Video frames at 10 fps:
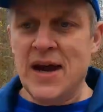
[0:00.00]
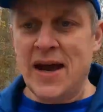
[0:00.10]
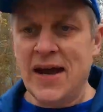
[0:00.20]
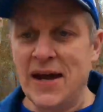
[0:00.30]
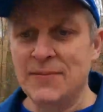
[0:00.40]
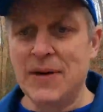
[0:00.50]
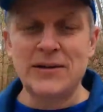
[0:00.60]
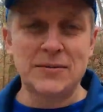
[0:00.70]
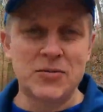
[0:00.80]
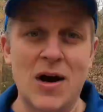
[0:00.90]
And by
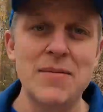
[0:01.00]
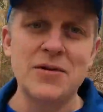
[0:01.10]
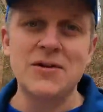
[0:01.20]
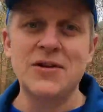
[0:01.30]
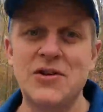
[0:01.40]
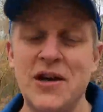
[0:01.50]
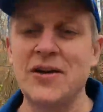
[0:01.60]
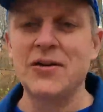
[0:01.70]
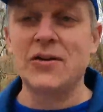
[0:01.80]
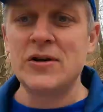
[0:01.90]
subscribing to the
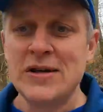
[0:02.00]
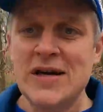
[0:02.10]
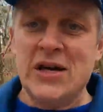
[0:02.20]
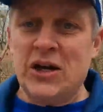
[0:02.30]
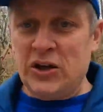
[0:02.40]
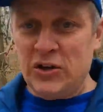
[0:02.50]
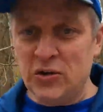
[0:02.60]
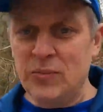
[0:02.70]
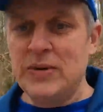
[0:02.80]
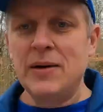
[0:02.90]
channel,
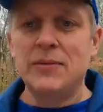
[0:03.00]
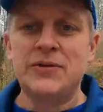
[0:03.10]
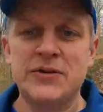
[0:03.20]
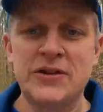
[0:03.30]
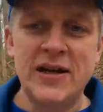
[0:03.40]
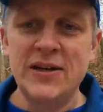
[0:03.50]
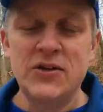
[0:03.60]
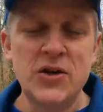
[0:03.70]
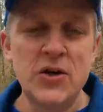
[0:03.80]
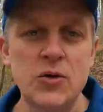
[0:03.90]
you'll be able to stay in
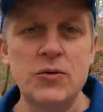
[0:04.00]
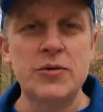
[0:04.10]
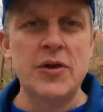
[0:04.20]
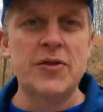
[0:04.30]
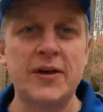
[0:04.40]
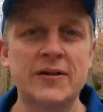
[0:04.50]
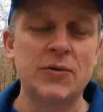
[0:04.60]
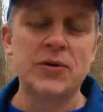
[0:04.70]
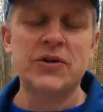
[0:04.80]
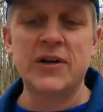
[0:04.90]
tune with the things that
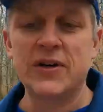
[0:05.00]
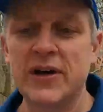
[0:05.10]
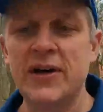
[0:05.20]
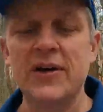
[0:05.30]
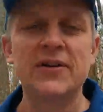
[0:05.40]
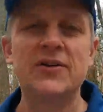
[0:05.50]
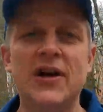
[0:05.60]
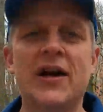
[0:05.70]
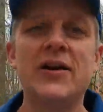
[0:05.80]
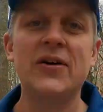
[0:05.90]
we're sharing here on the
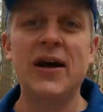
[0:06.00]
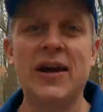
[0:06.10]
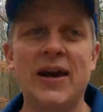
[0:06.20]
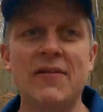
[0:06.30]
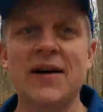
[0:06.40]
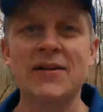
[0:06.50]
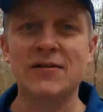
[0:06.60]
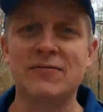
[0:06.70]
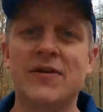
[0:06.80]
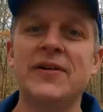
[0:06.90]
channel. And I've got
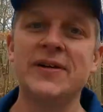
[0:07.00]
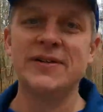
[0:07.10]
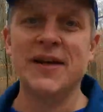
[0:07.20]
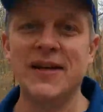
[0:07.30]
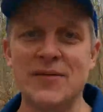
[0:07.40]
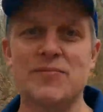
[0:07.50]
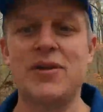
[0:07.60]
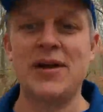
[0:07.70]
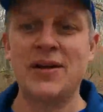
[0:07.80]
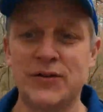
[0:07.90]
some very exciting
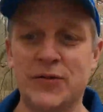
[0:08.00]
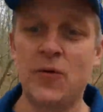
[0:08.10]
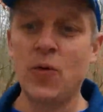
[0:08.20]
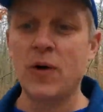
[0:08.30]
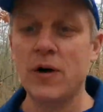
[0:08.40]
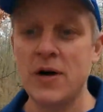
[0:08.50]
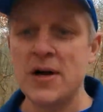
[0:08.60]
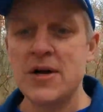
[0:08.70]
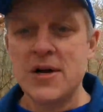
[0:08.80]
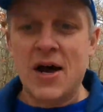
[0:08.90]
plans for
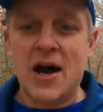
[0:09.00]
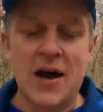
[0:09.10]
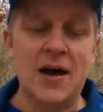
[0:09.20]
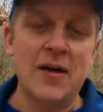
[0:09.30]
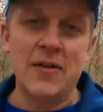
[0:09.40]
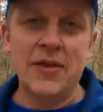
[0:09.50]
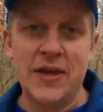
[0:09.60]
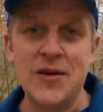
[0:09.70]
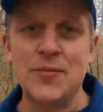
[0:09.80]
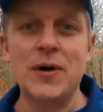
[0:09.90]
the
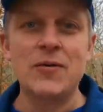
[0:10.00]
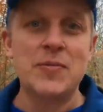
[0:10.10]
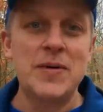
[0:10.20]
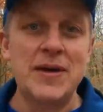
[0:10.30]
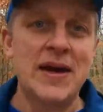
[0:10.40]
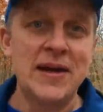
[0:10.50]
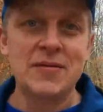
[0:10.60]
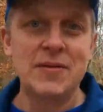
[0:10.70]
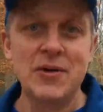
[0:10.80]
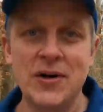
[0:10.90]
Keep Running with BK
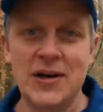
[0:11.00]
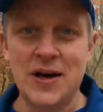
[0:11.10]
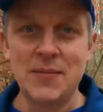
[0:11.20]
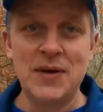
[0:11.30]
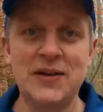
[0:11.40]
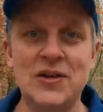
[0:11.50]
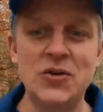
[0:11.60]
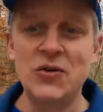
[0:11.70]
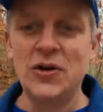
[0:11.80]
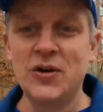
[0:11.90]
community coming in the
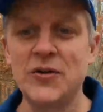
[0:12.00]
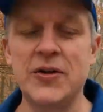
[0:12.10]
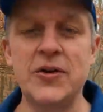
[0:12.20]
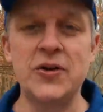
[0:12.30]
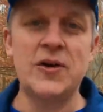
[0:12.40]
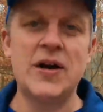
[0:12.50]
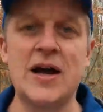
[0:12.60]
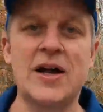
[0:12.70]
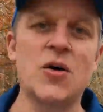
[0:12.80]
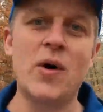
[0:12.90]
new year that you're not
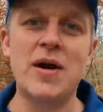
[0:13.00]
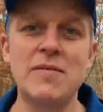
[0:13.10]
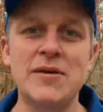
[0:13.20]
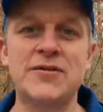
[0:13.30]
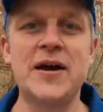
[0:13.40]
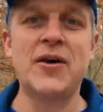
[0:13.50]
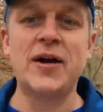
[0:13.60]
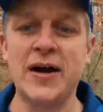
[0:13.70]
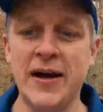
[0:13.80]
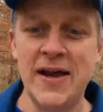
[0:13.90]
going to want to miss out
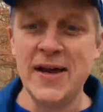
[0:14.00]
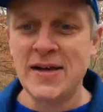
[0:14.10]
on.